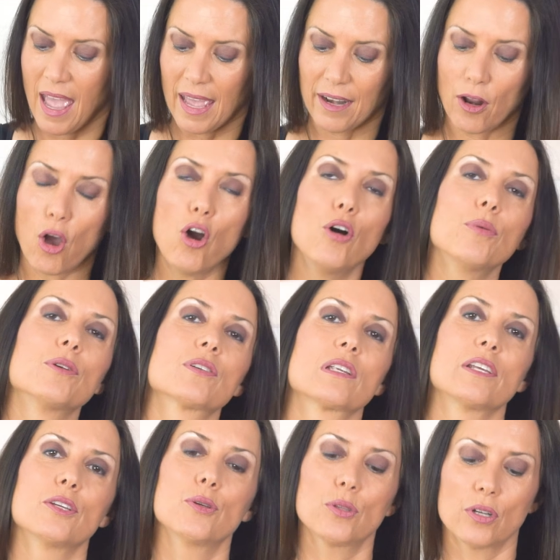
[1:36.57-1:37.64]
And
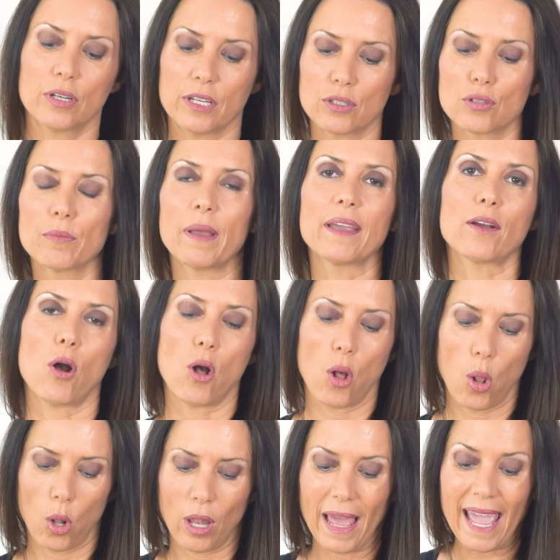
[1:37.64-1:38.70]
obviously you don't need to make
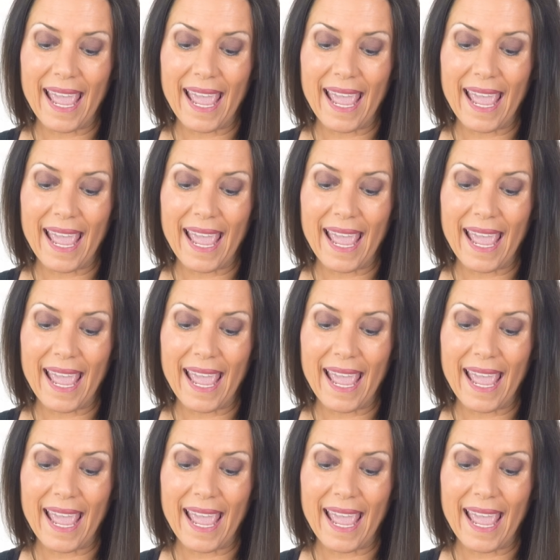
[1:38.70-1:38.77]
all